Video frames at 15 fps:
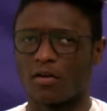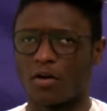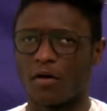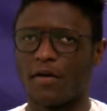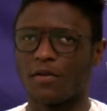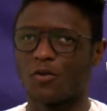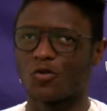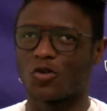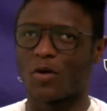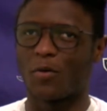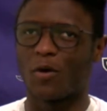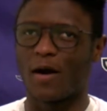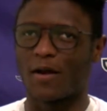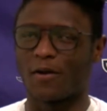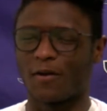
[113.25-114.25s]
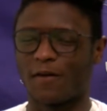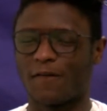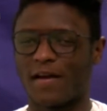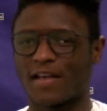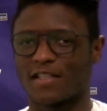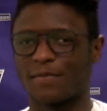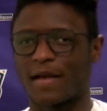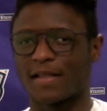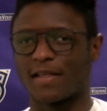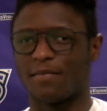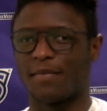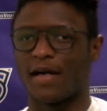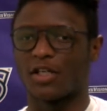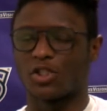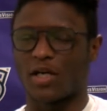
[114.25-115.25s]
Going through triple, I don't know if I expected
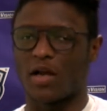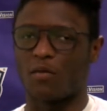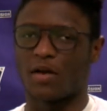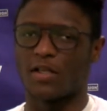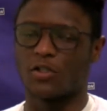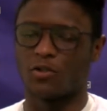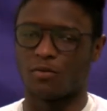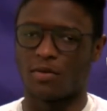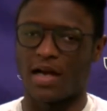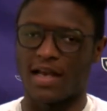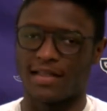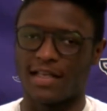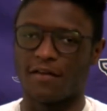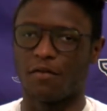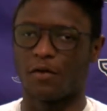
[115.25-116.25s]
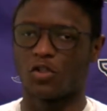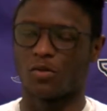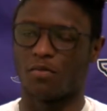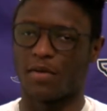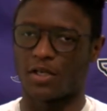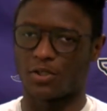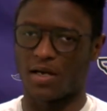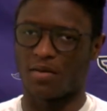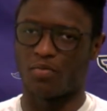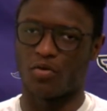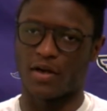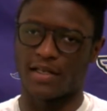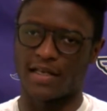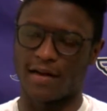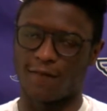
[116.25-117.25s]
much. I definitely wanted to make sure I
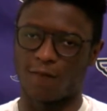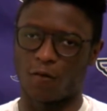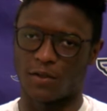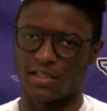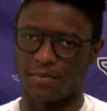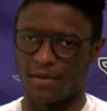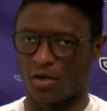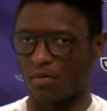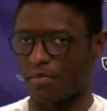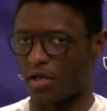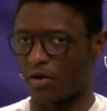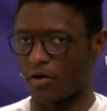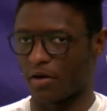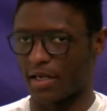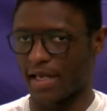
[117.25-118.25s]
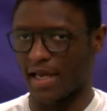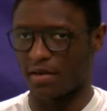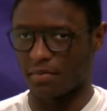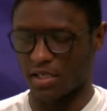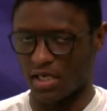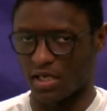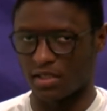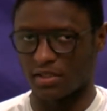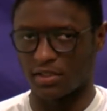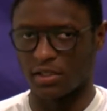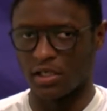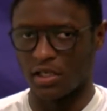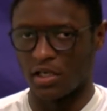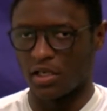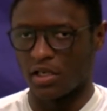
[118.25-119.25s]
break that 14-meter barrier again, because
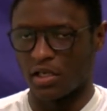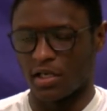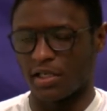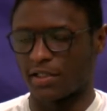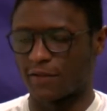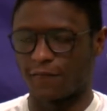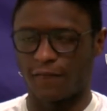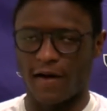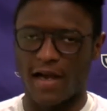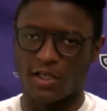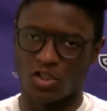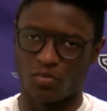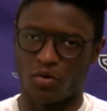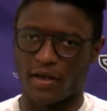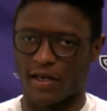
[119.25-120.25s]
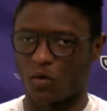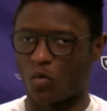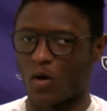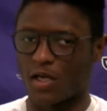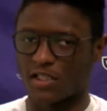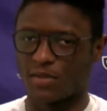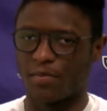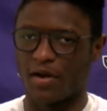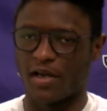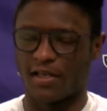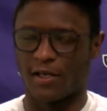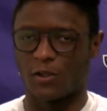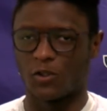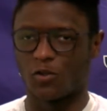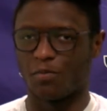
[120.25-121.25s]
it's fine to break it once, but
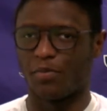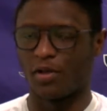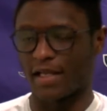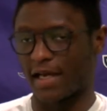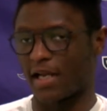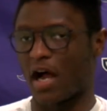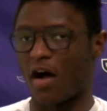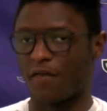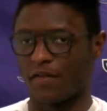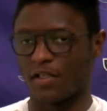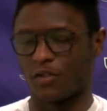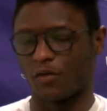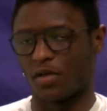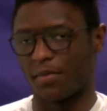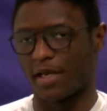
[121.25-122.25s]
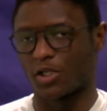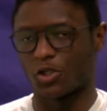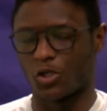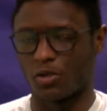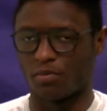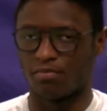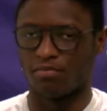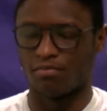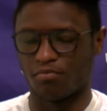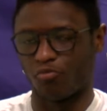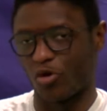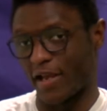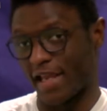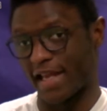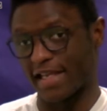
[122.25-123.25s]
in order to build that confidence, you want to make sure you
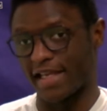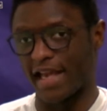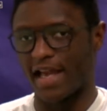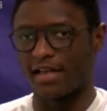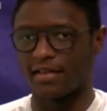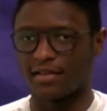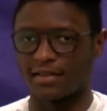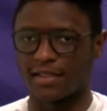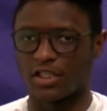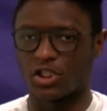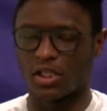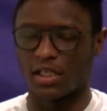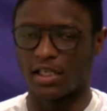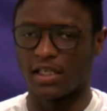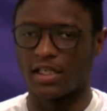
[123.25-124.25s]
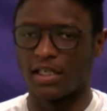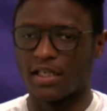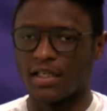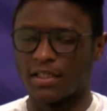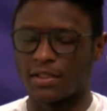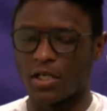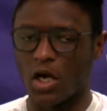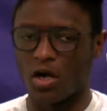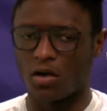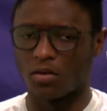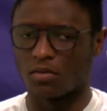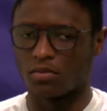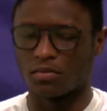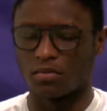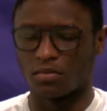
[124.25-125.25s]
break it again, essentially.
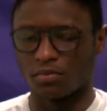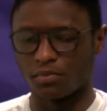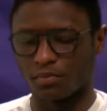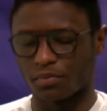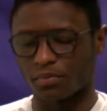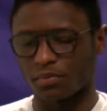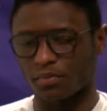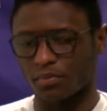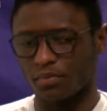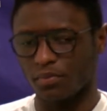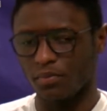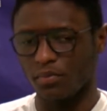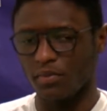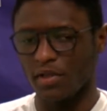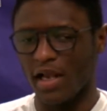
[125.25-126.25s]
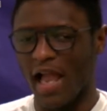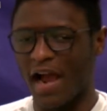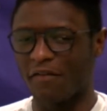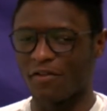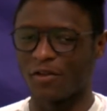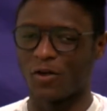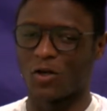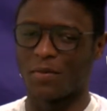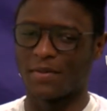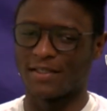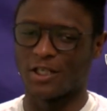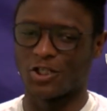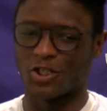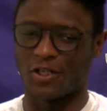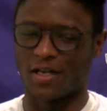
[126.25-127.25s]
So halfway through the
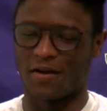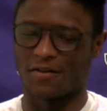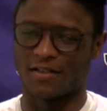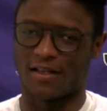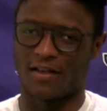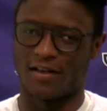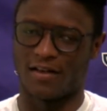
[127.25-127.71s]
competition, I was